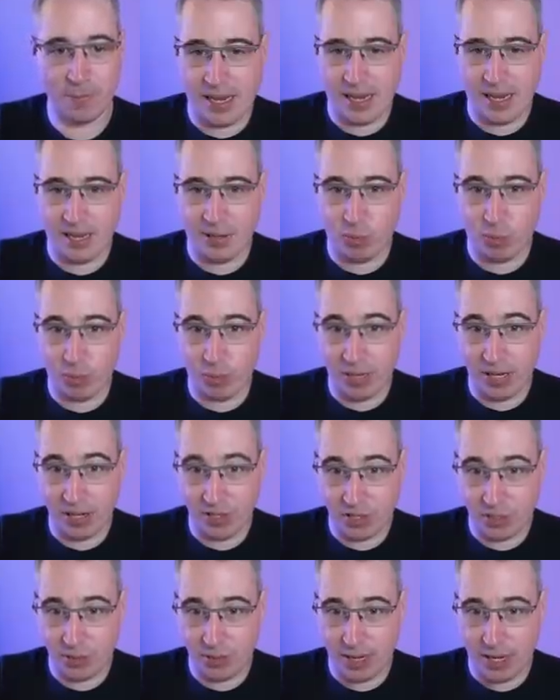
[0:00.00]
And what we
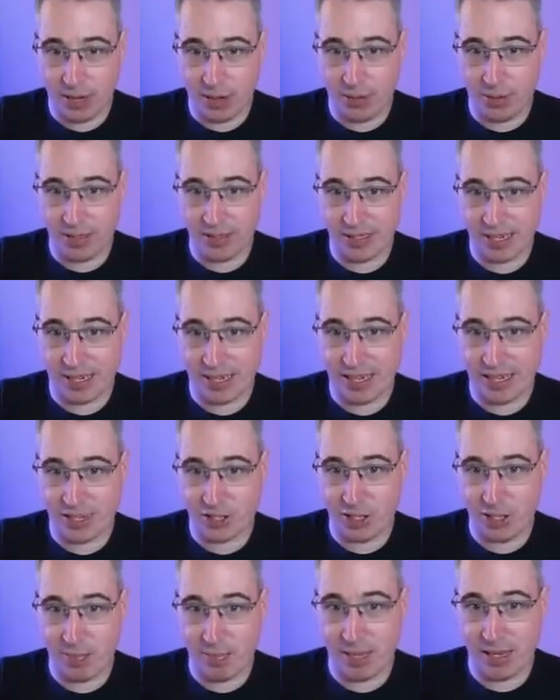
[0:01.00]
can do now is I can
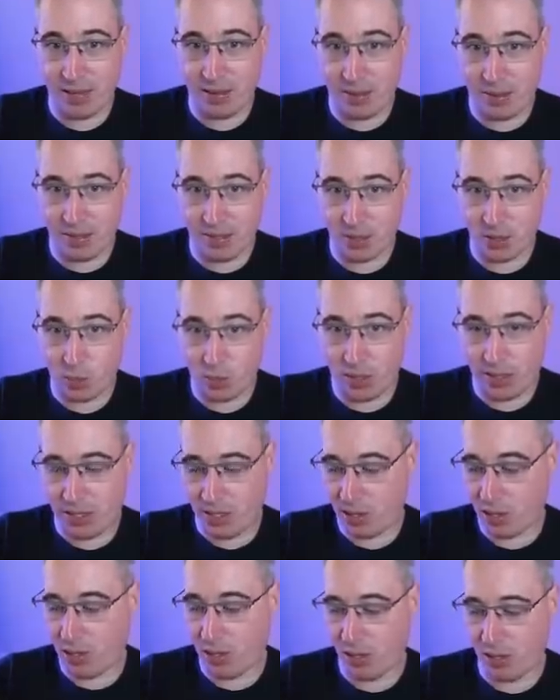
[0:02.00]
actually make this
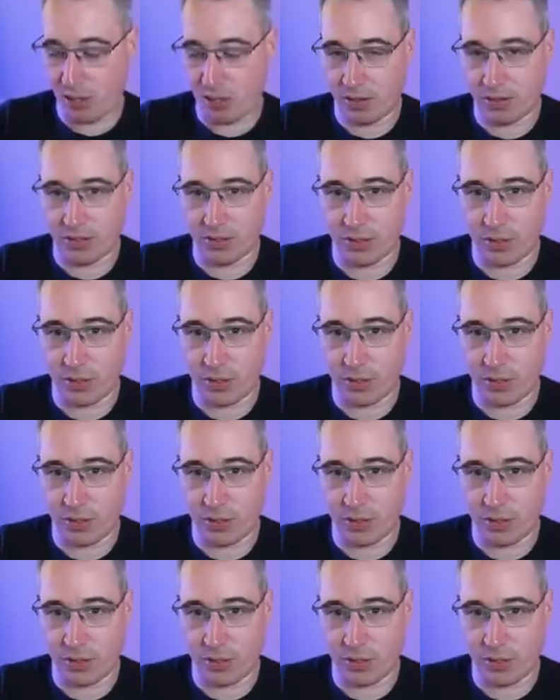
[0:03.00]
one longer.